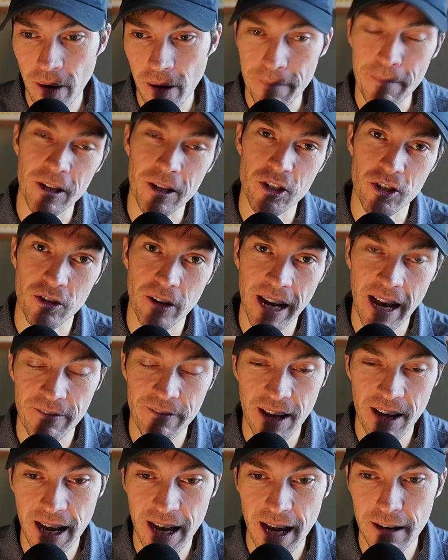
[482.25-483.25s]
I'm not sure I have
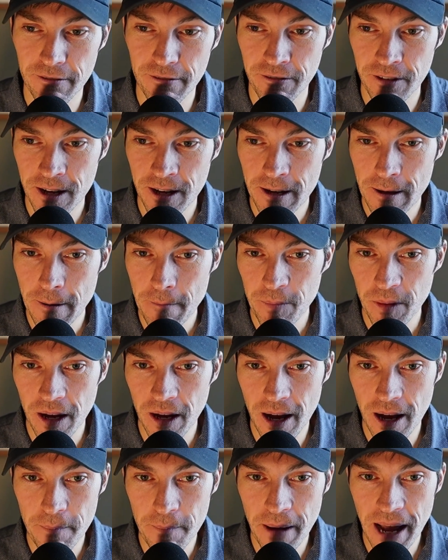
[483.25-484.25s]
that kind of
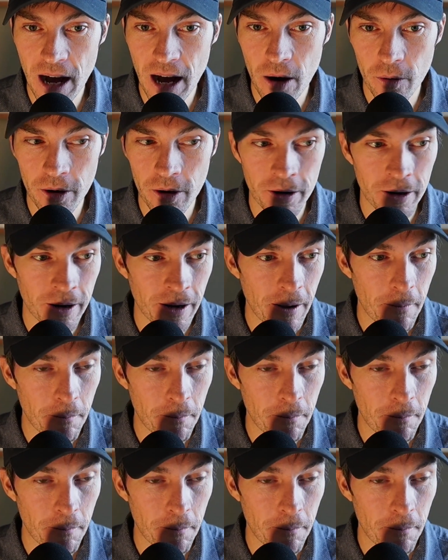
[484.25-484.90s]
power,